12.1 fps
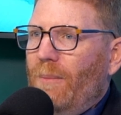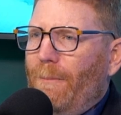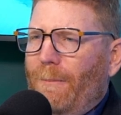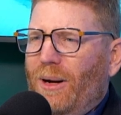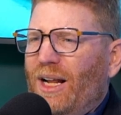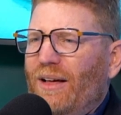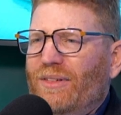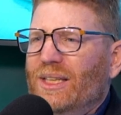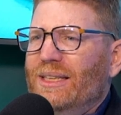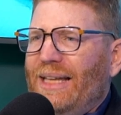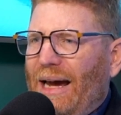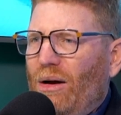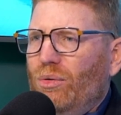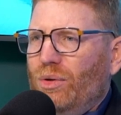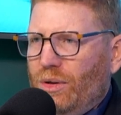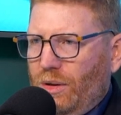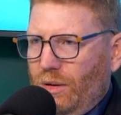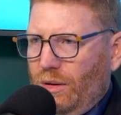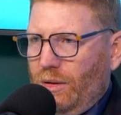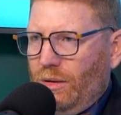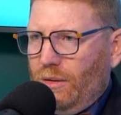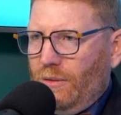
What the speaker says: but I've allowed her